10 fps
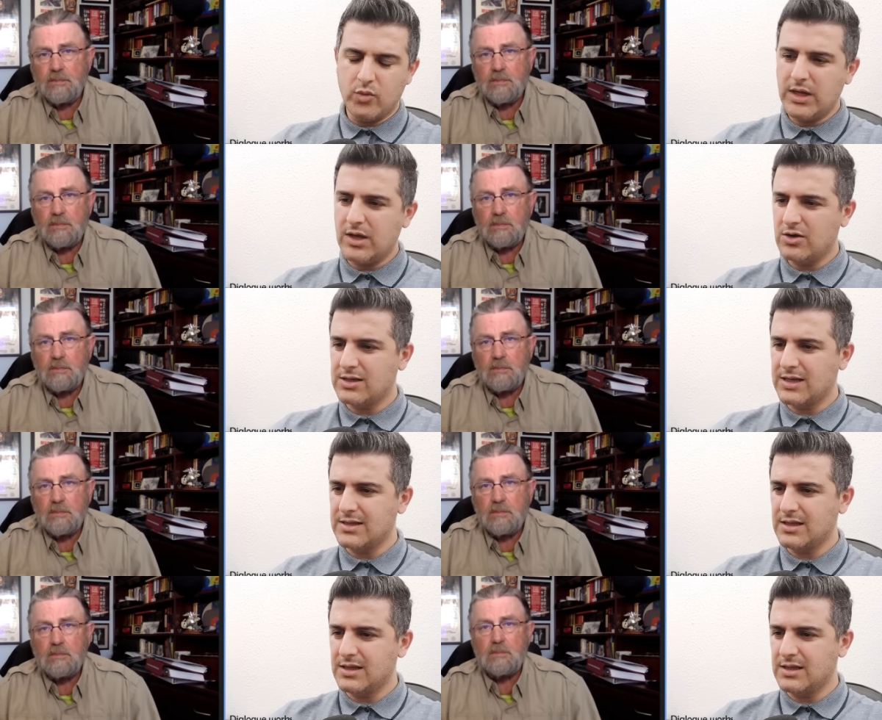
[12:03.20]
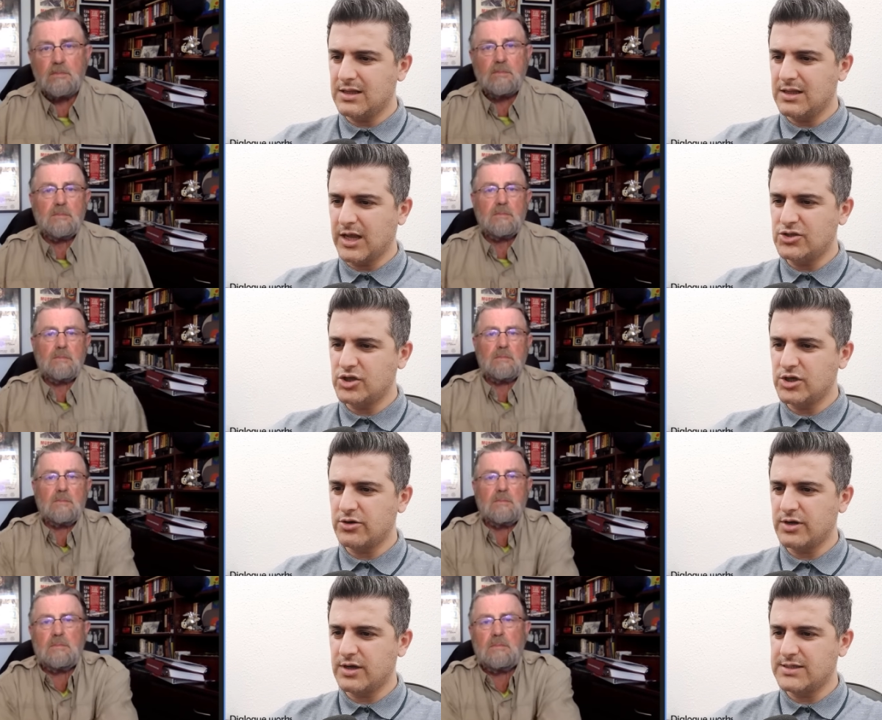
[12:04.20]
Speaker 1: heard that
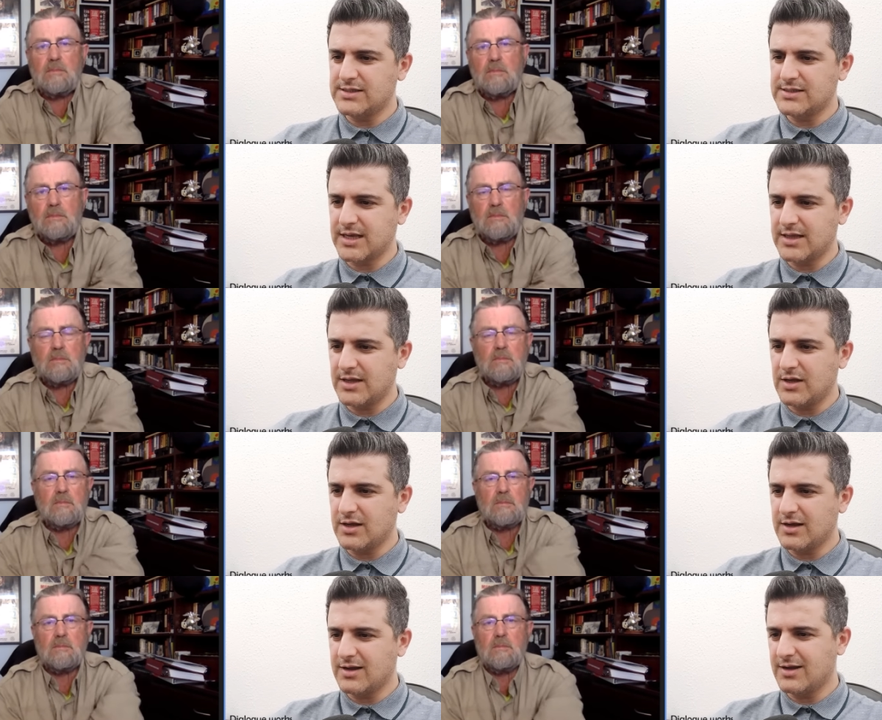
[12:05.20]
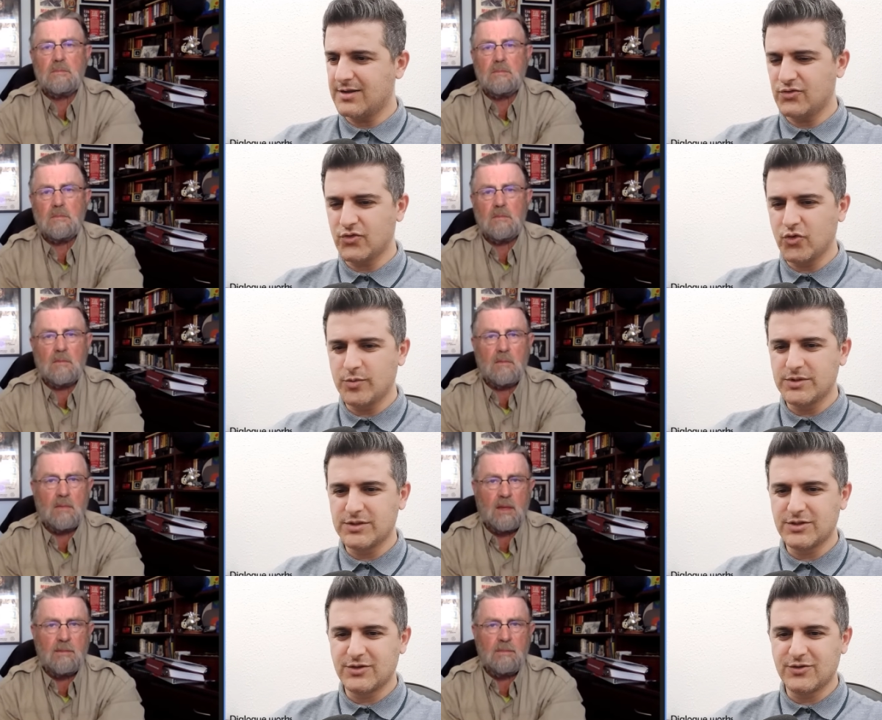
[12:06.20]
Nigeria is sending
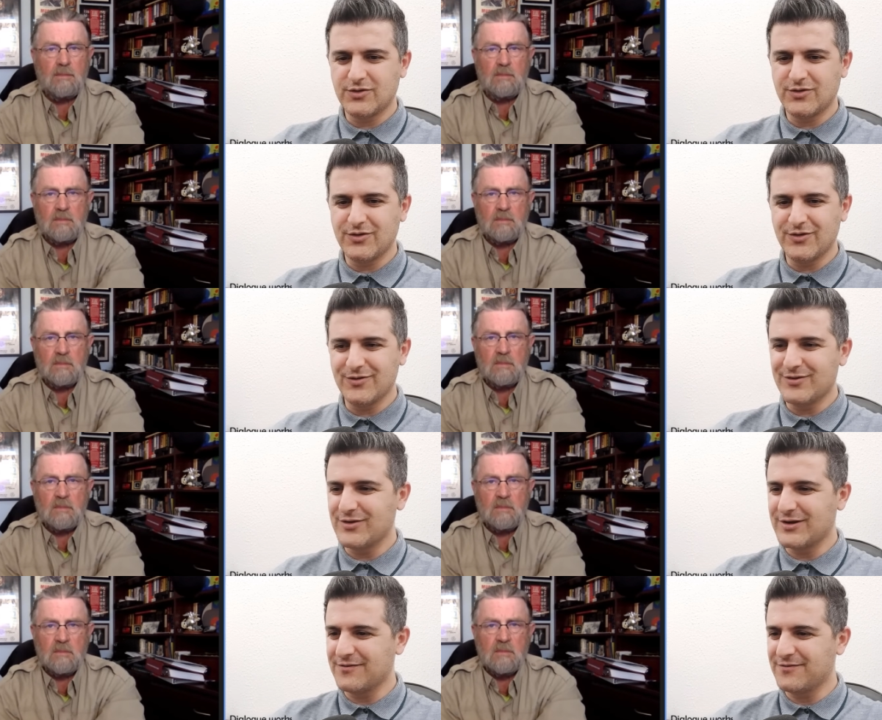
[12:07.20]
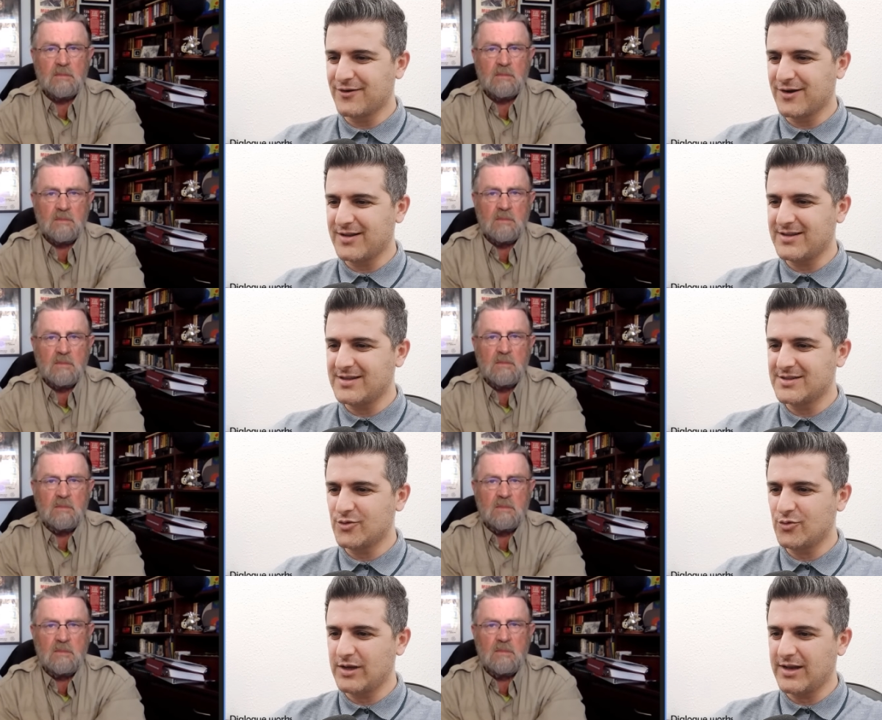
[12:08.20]
troops to to confront this
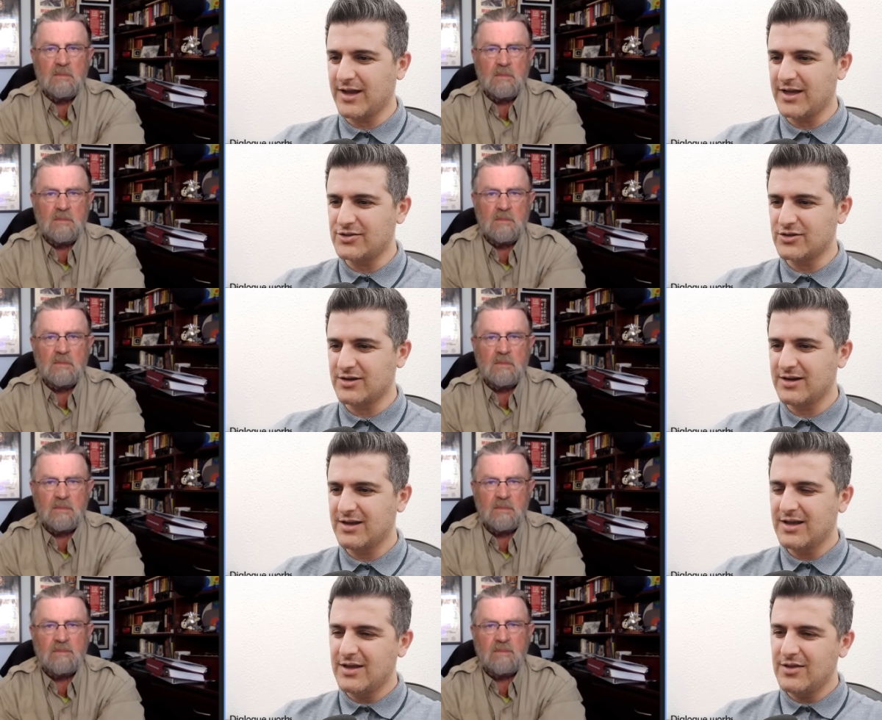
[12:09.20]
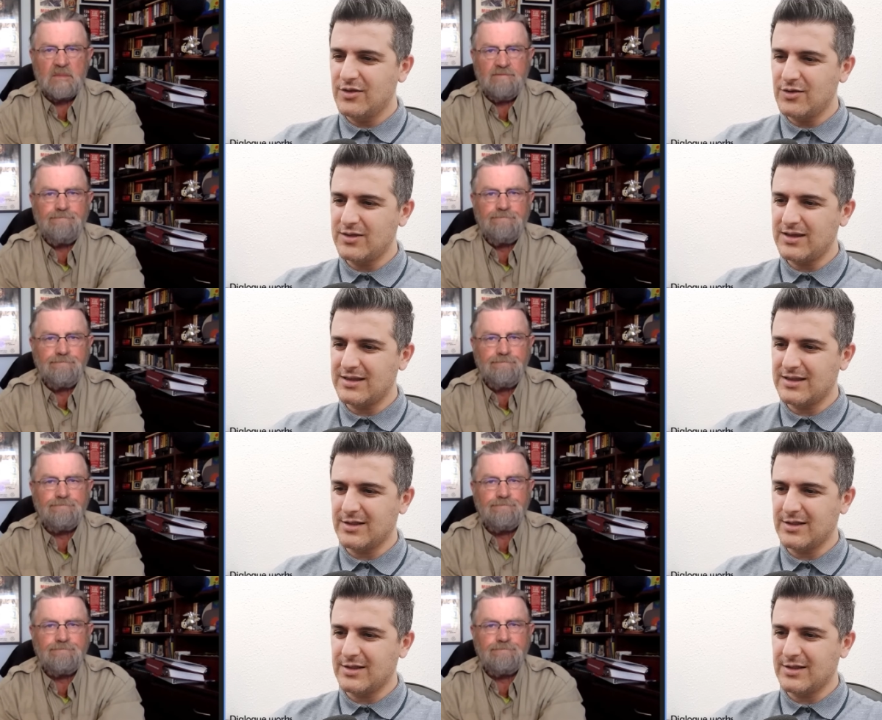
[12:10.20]
coup in Niger. Do you think?